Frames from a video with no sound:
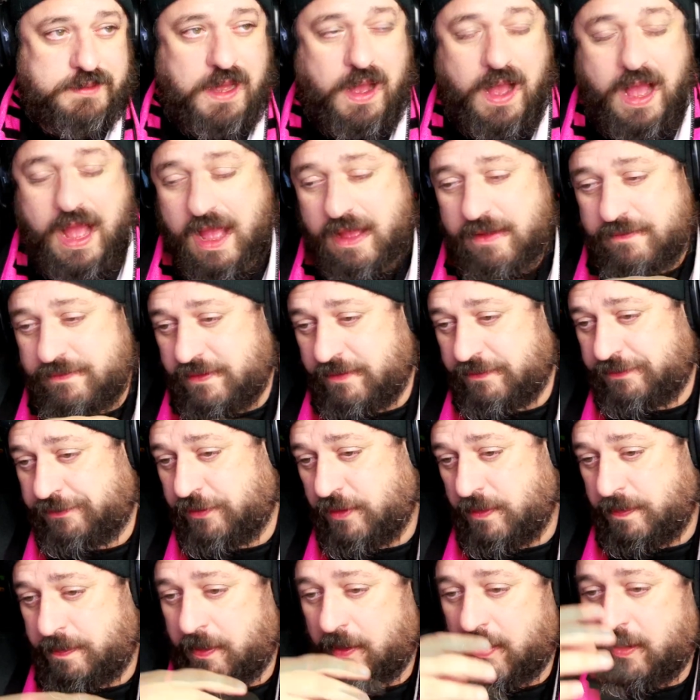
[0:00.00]
Now, I have a
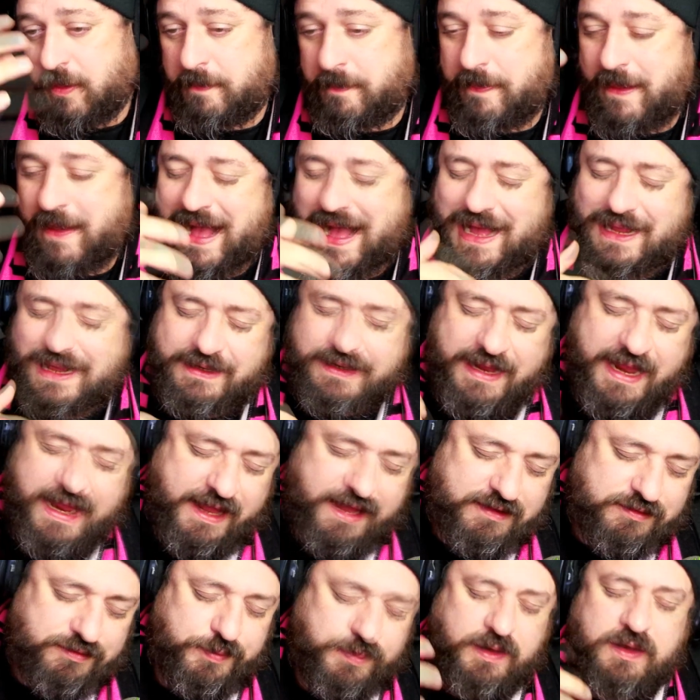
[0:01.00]
football
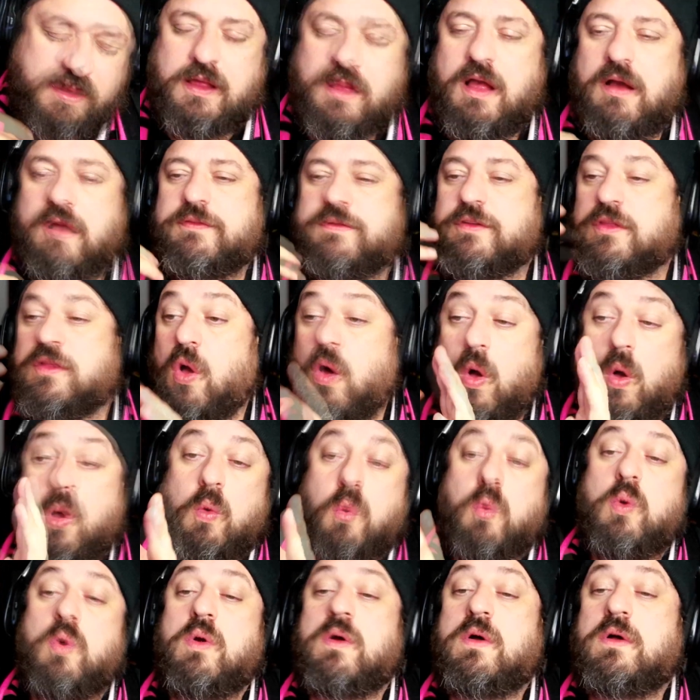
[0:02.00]
podcast. We cover the
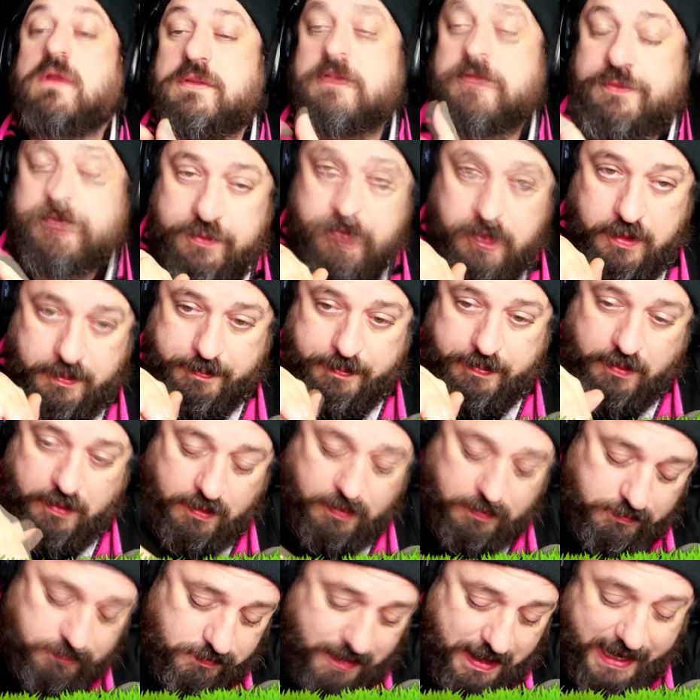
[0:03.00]
whole world of
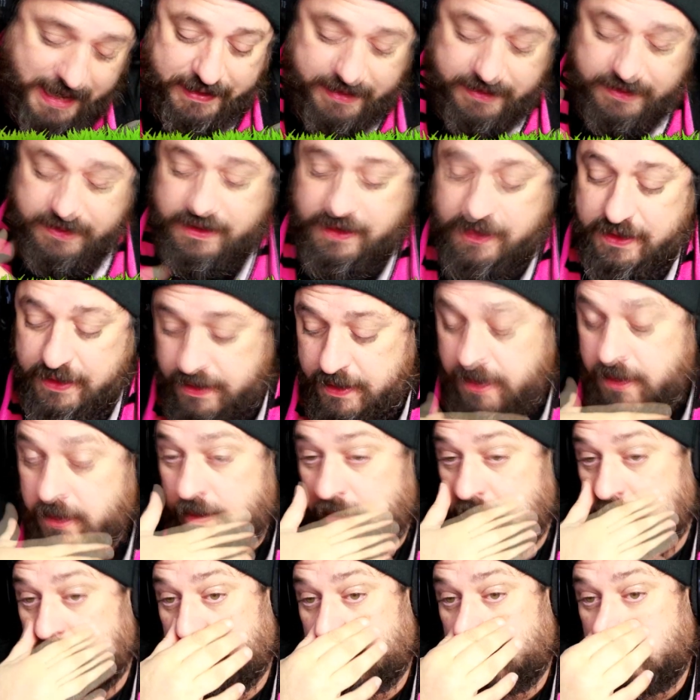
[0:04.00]
football right here
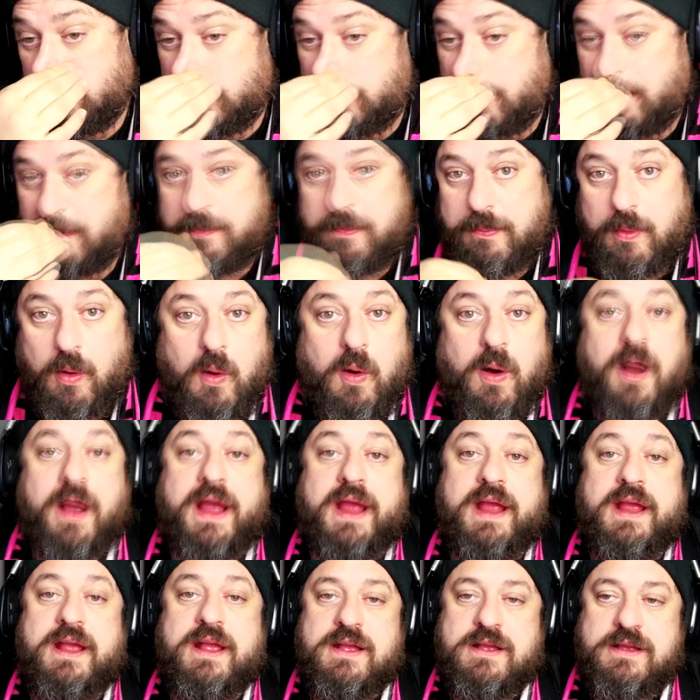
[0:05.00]
with my
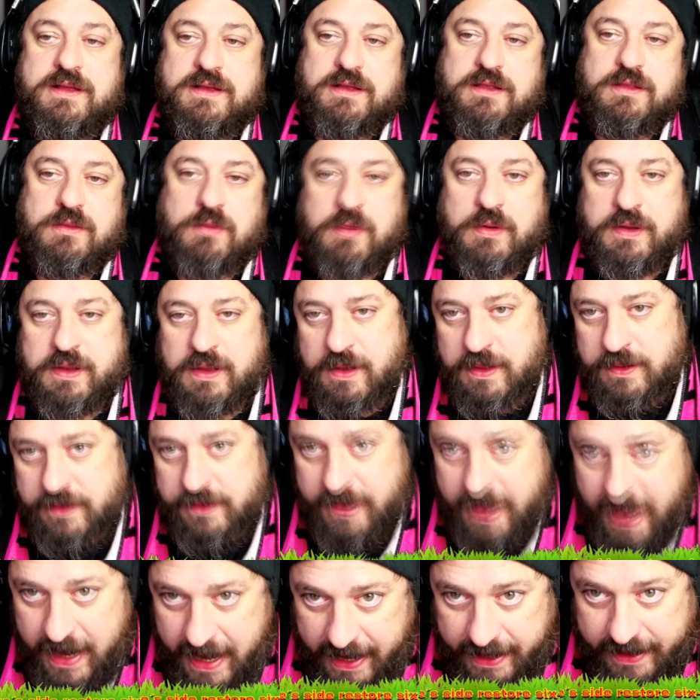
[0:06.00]
boy, Glory Hunter
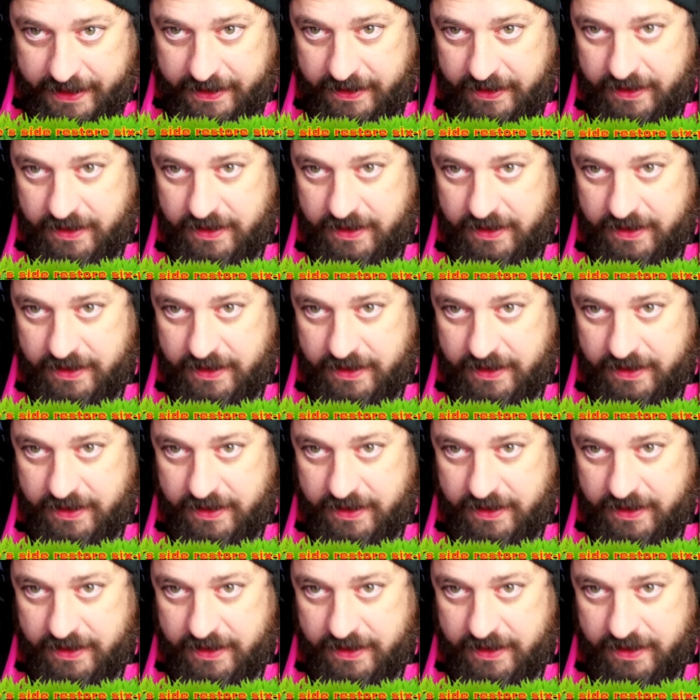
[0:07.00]
Nick.